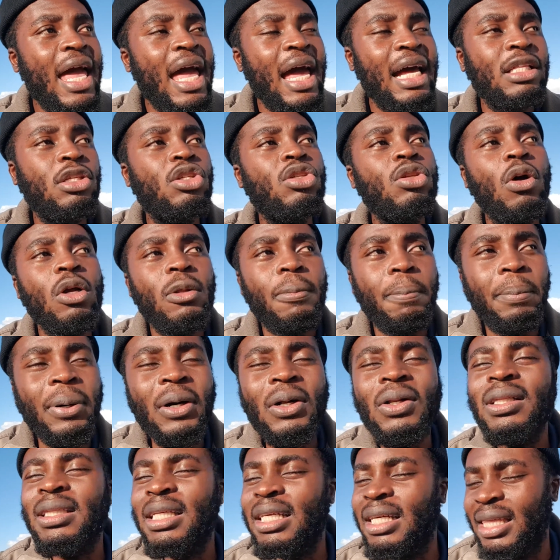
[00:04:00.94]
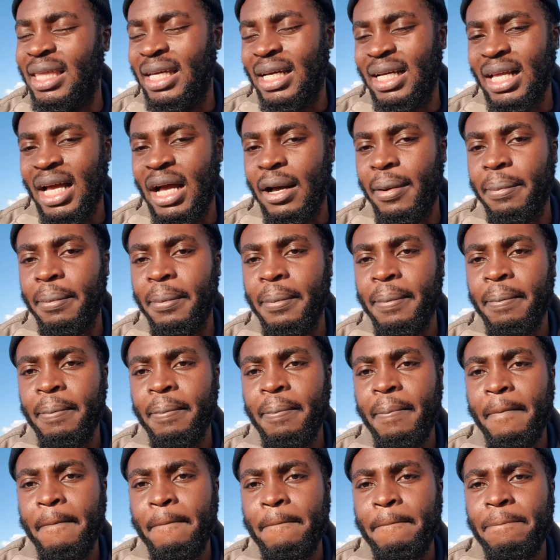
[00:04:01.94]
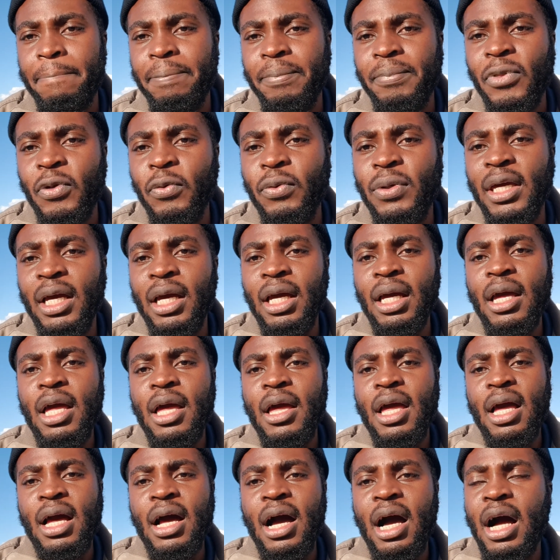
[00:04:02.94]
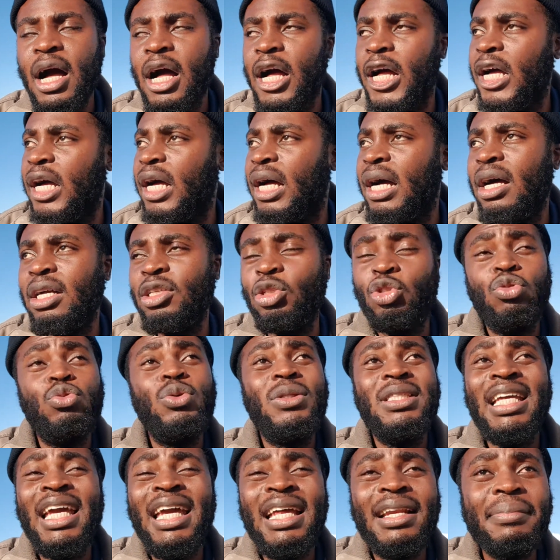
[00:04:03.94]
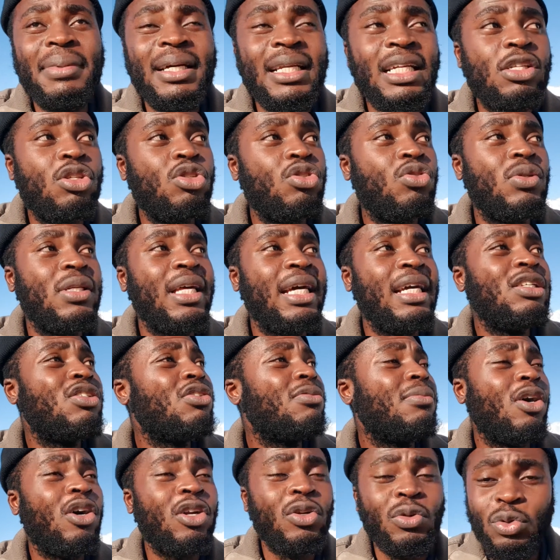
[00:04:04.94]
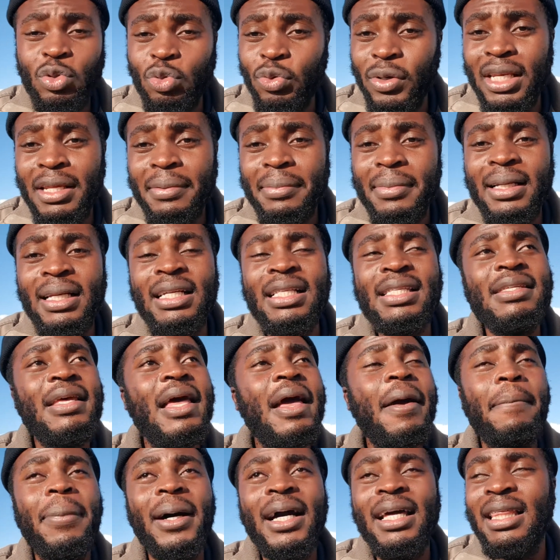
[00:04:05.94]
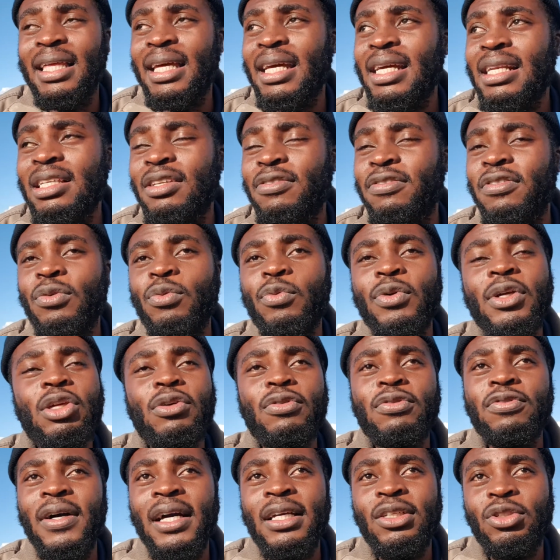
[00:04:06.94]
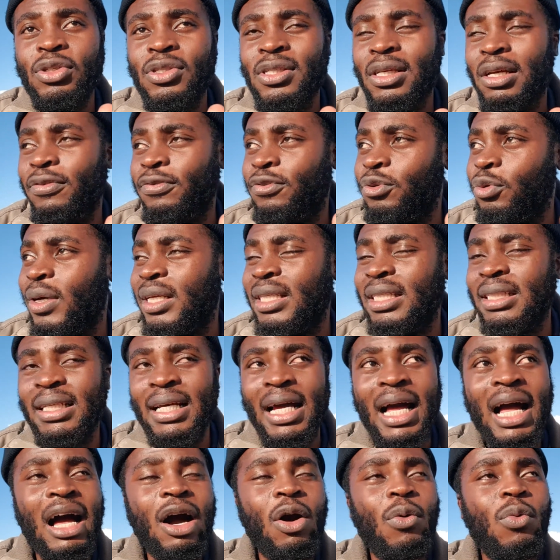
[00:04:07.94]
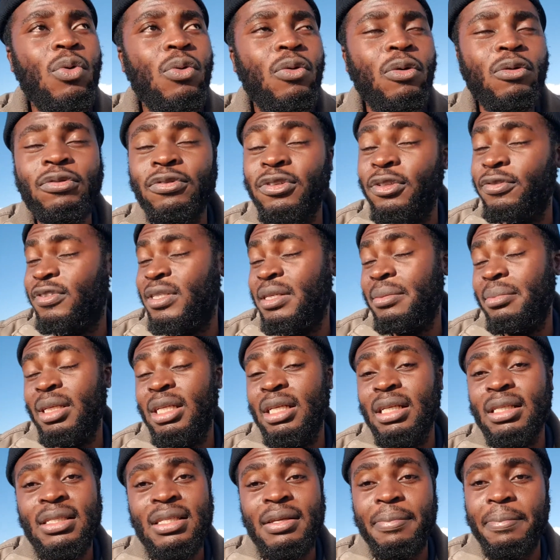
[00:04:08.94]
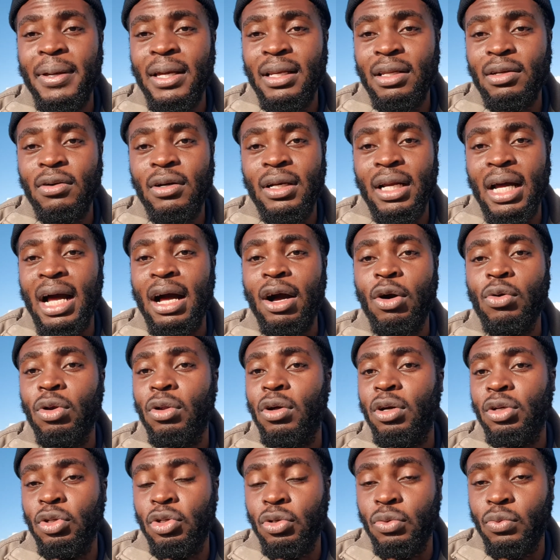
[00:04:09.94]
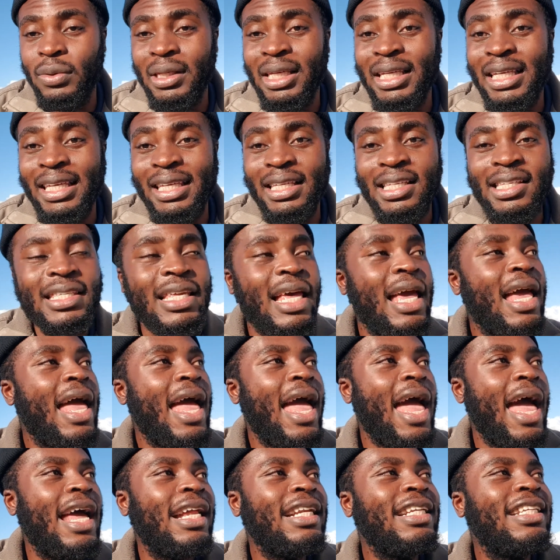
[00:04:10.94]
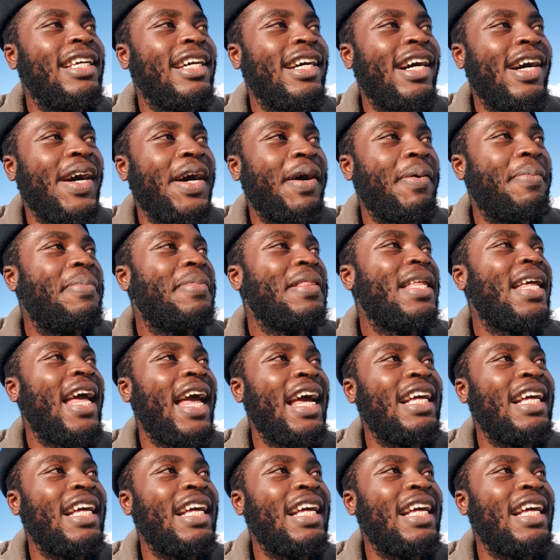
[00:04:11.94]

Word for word: and start building that up okay uh, do 10 minutes today tomorrow 20 minutes by the end of the week you find yourself you're at an hour or 50 minutes depending on how long your week is and um,